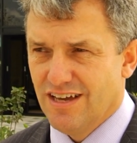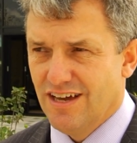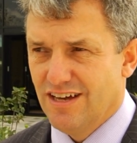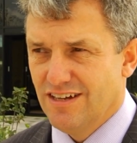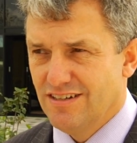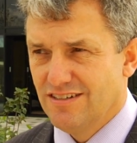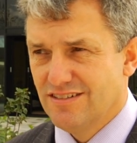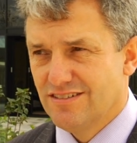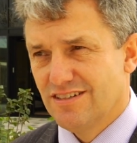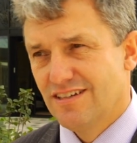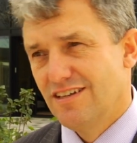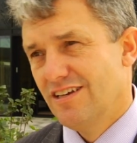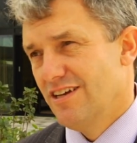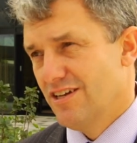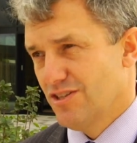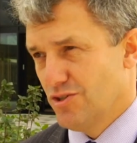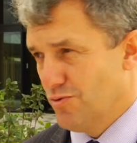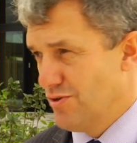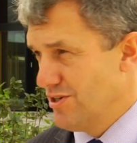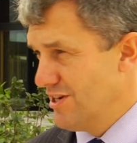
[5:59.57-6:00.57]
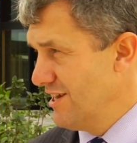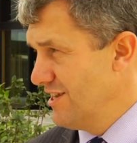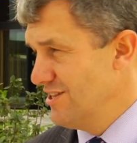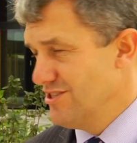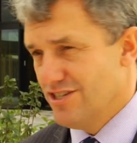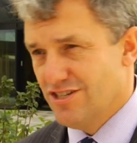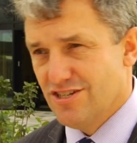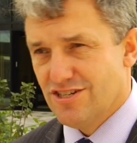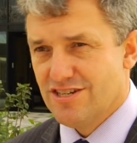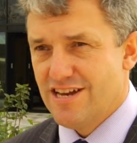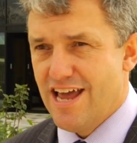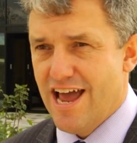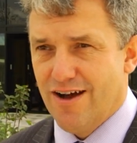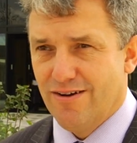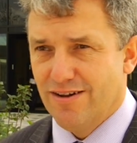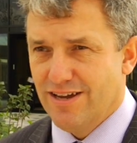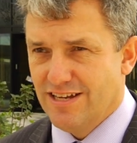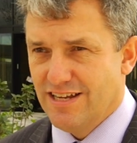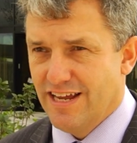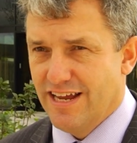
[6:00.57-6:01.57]
And talking to Lindsay just
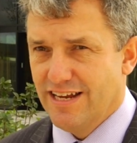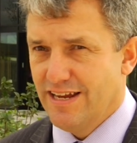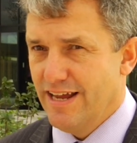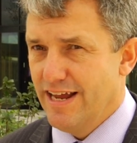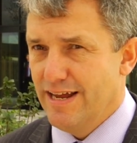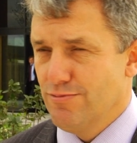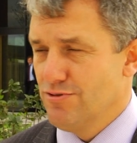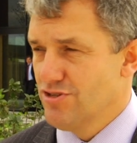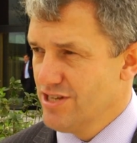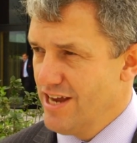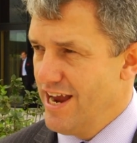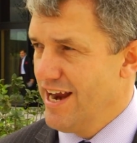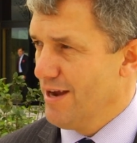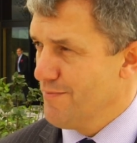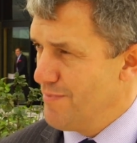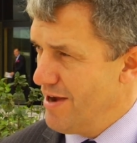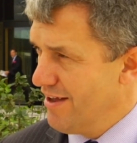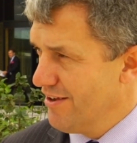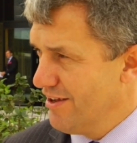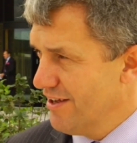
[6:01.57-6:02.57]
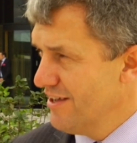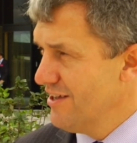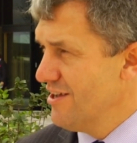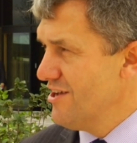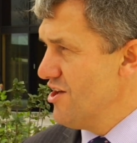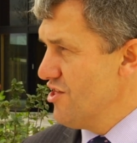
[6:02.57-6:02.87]
now, he, he, was saying about the,